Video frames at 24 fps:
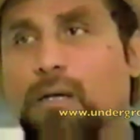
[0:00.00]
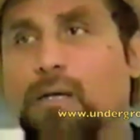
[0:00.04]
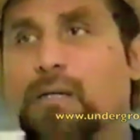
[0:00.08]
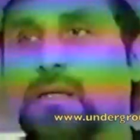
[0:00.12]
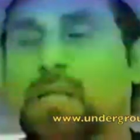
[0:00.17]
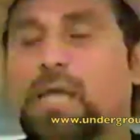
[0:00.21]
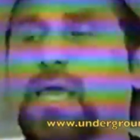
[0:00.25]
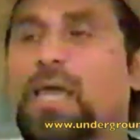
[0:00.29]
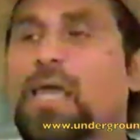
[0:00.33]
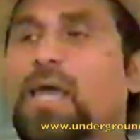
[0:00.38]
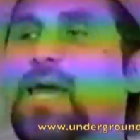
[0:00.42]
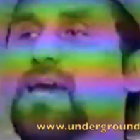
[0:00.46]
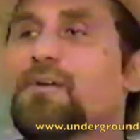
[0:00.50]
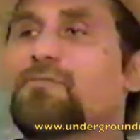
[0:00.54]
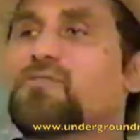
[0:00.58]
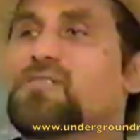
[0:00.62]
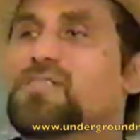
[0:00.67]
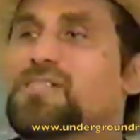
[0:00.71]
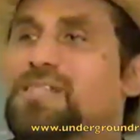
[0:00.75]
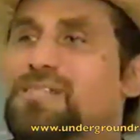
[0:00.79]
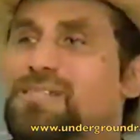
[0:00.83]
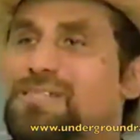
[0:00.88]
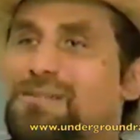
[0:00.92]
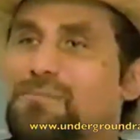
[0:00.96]
They have
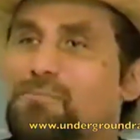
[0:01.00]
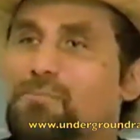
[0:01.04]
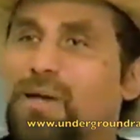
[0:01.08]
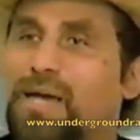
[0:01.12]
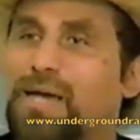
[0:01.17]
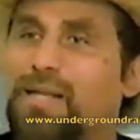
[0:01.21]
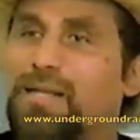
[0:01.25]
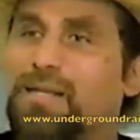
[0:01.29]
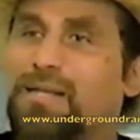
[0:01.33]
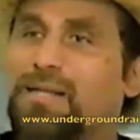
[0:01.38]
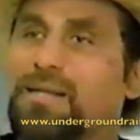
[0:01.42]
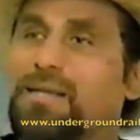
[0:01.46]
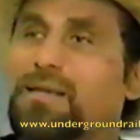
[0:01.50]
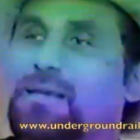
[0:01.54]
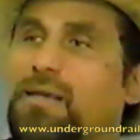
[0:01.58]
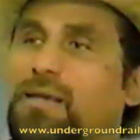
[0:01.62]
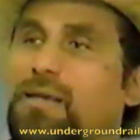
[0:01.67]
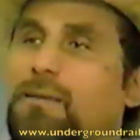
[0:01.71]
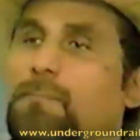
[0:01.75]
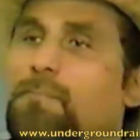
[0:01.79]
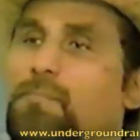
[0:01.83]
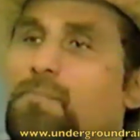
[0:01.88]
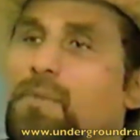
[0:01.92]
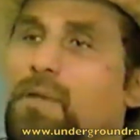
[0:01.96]
systematically
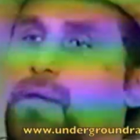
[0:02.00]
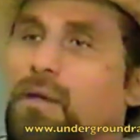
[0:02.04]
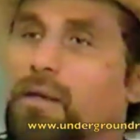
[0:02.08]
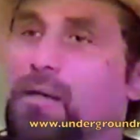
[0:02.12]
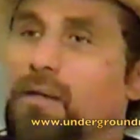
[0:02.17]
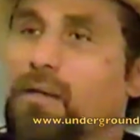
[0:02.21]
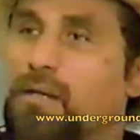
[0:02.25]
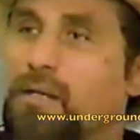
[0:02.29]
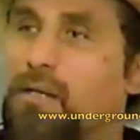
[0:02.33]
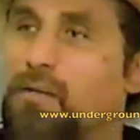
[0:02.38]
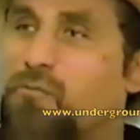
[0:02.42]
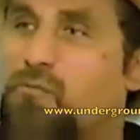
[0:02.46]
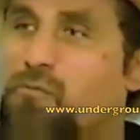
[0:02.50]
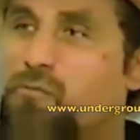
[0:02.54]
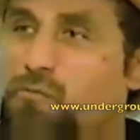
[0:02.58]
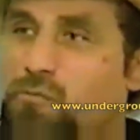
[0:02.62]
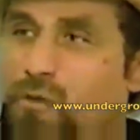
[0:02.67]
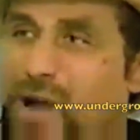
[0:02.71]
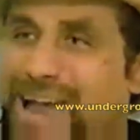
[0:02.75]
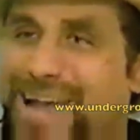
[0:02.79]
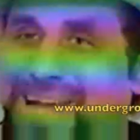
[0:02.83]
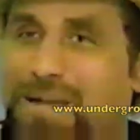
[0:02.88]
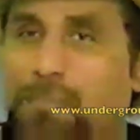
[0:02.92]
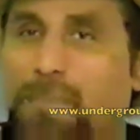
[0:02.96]

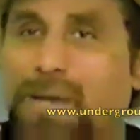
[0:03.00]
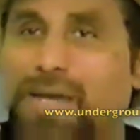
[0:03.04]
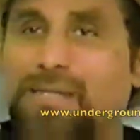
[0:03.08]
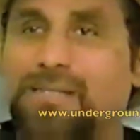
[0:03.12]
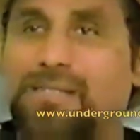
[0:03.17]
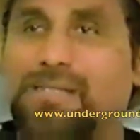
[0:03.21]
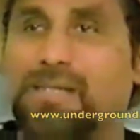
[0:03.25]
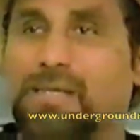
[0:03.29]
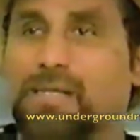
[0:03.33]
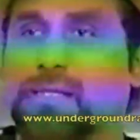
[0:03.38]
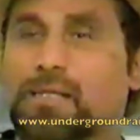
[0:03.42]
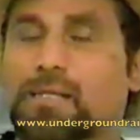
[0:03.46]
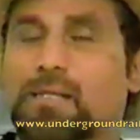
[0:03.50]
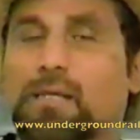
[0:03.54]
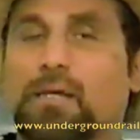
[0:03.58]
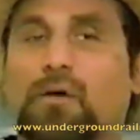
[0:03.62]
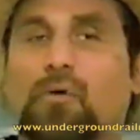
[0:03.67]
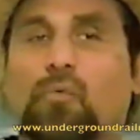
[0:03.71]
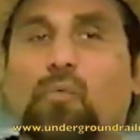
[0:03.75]
fragmented